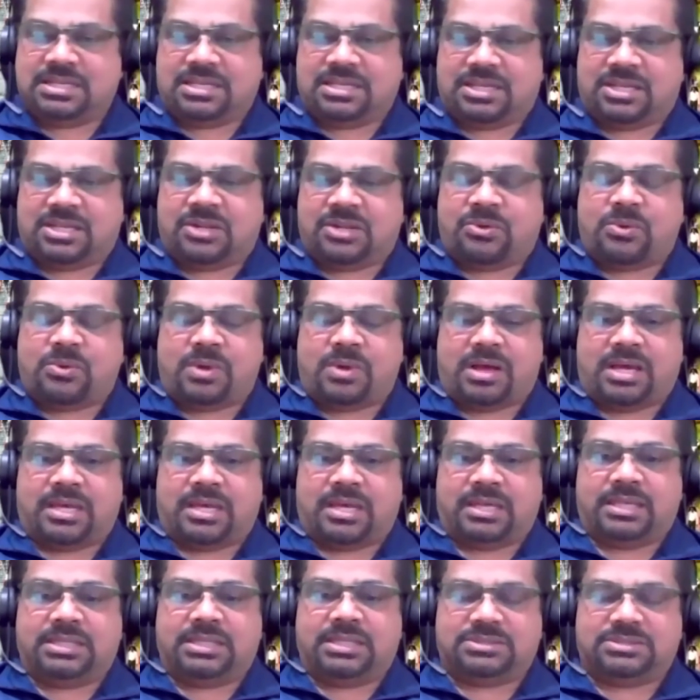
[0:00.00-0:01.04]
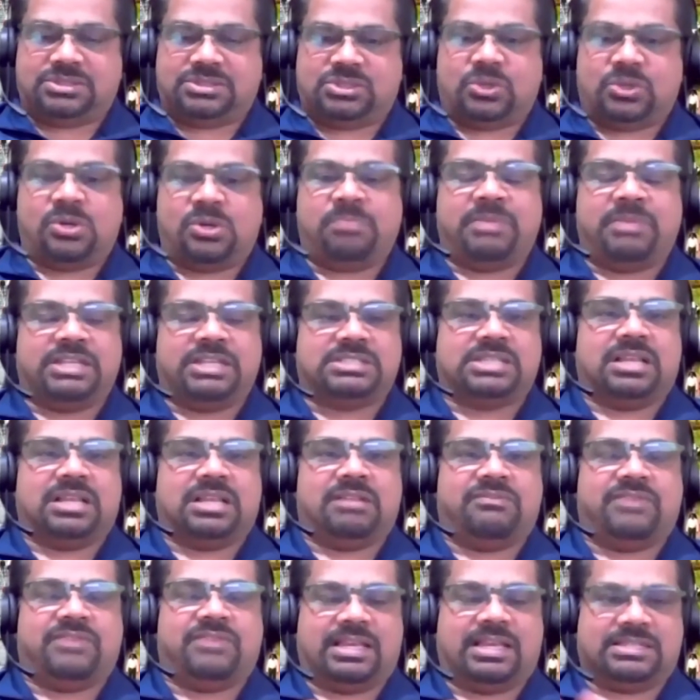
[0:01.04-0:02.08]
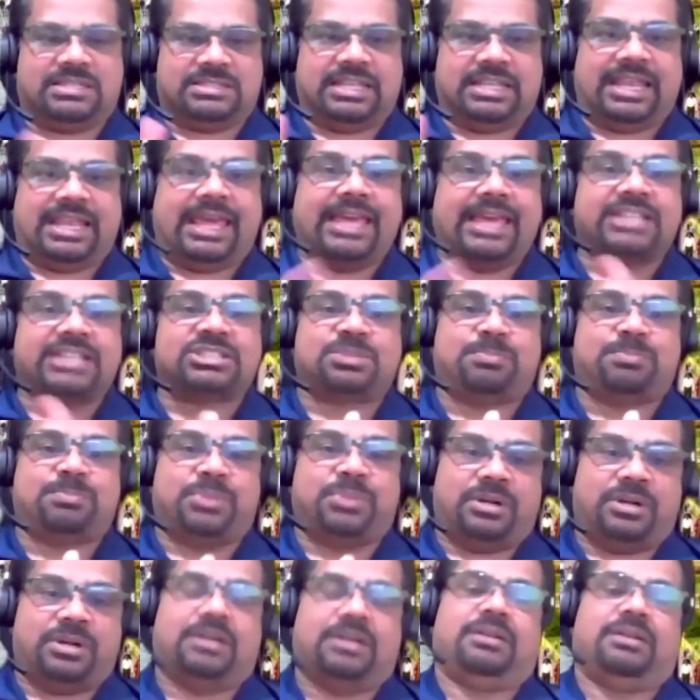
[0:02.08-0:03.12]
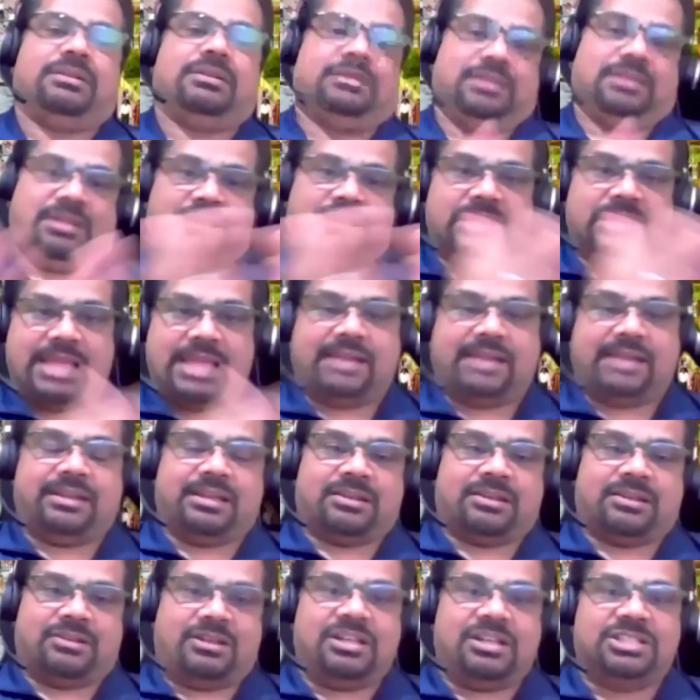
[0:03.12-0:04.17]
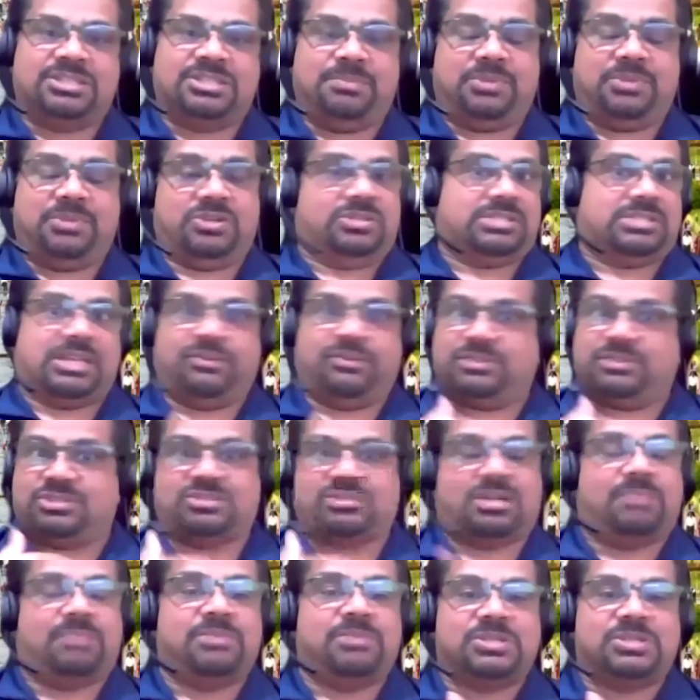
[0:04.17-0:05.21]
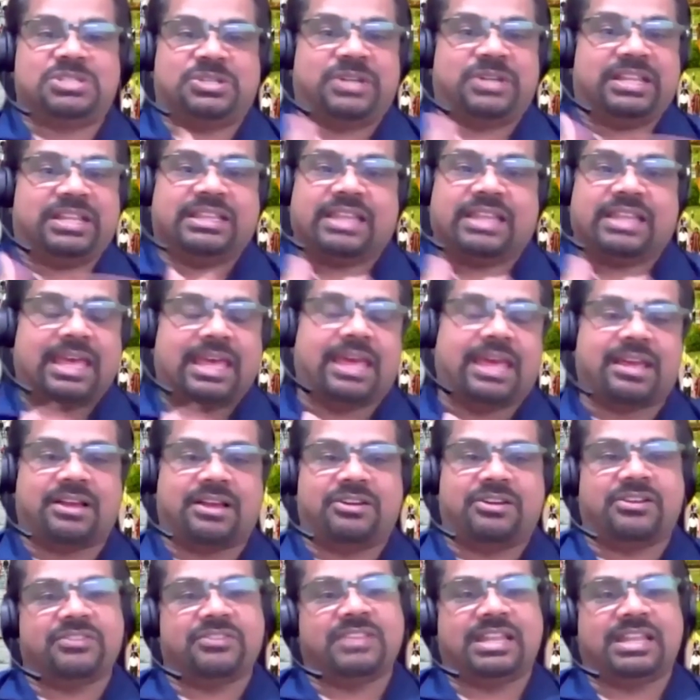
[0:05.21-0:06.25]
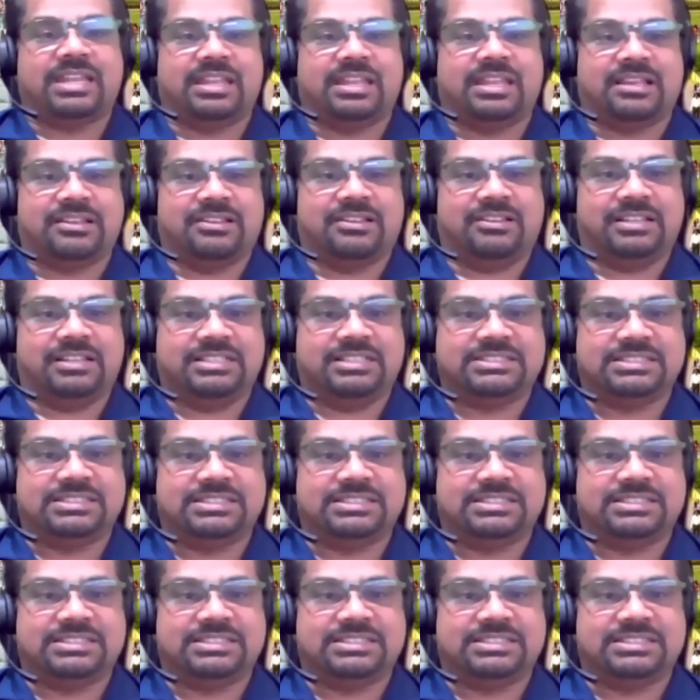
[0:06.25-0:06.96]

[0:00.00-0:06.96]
I sold myself as an expert in that technology because I was troubleshooting the heck out of that technology,